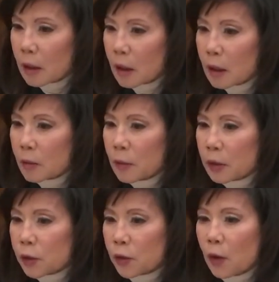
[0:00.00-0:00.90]
And
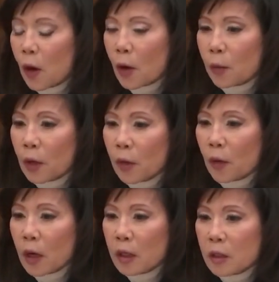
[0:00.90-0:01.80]
Mr. Aubrey
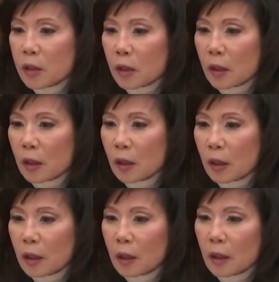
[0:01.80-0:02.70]
Wright,
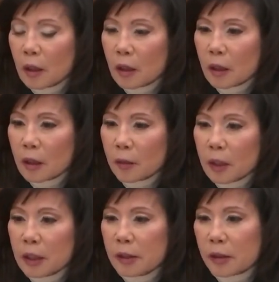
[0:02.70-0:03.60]

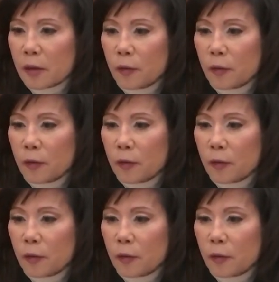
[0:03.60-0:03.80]
please come